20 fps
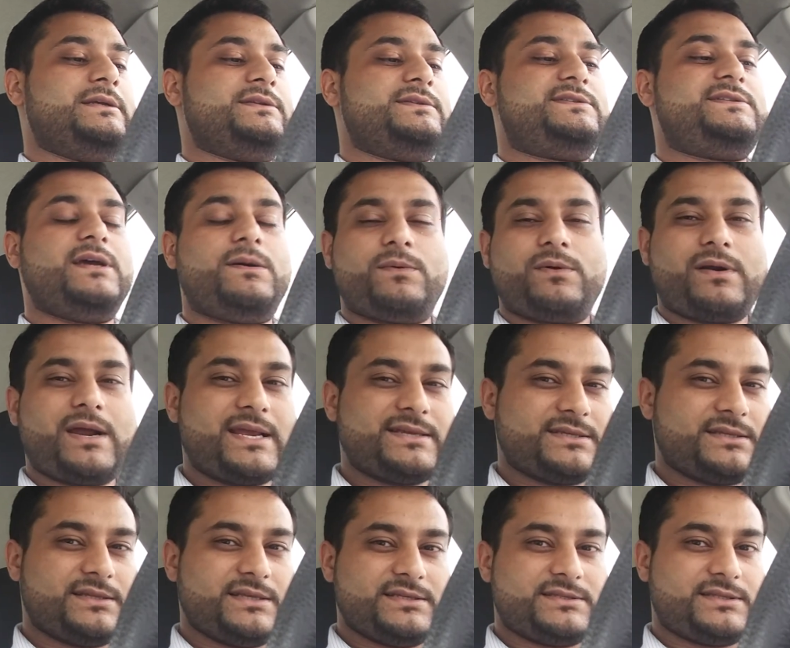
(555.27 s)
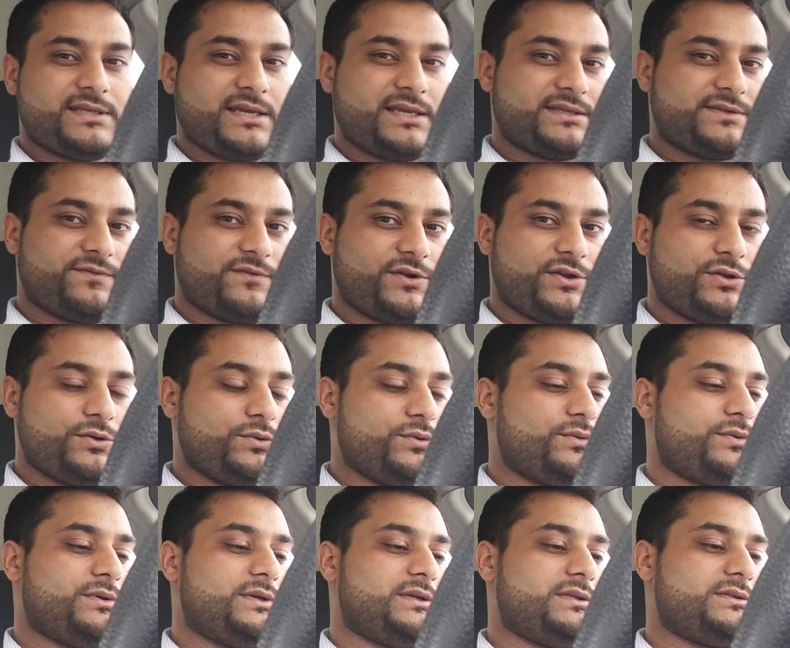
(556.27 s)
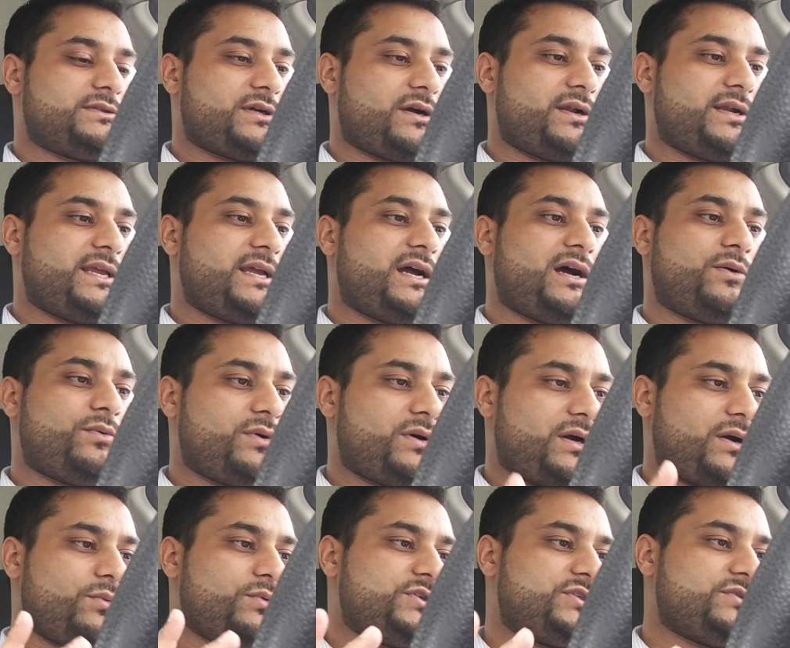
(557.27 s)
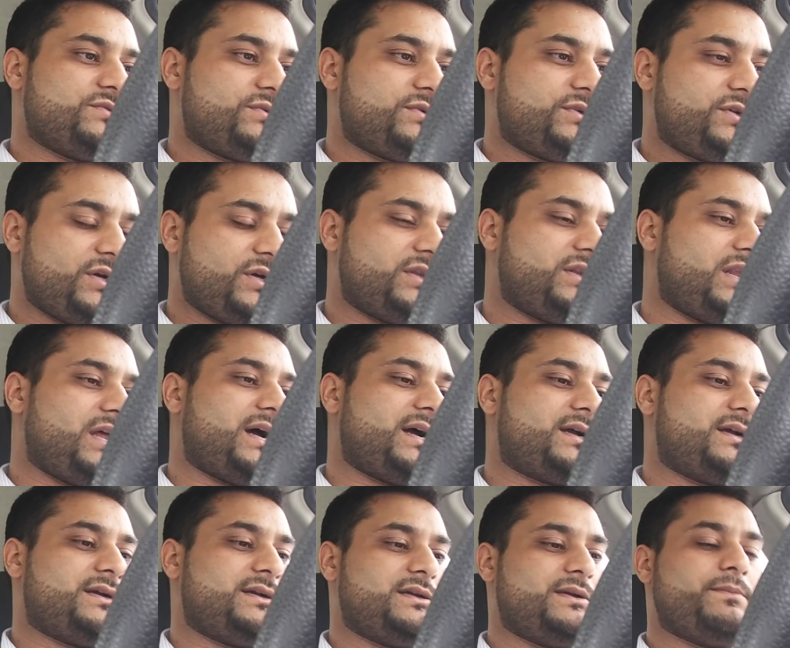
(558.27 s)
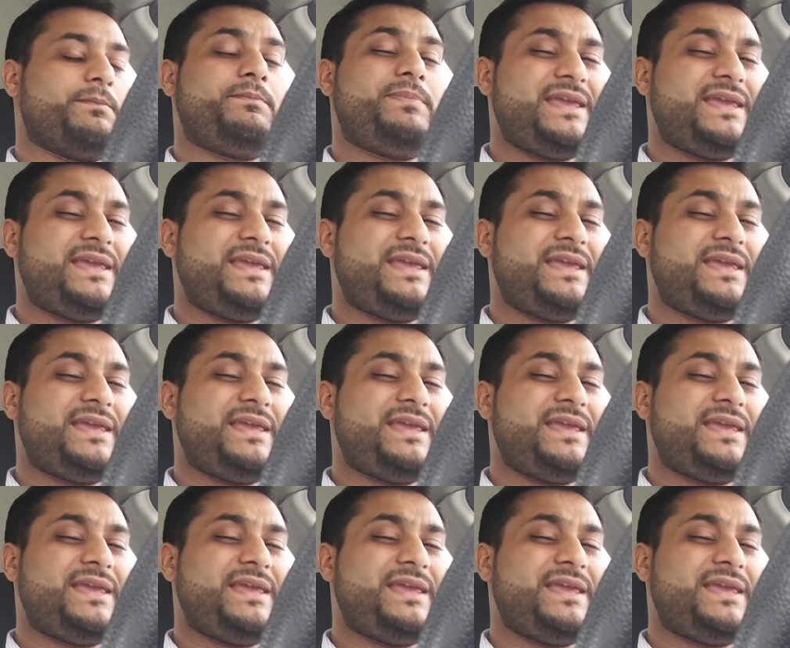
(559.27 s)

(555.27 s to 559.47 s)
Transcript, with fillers: summarizing these things for you, Tony, I, wish you good luck.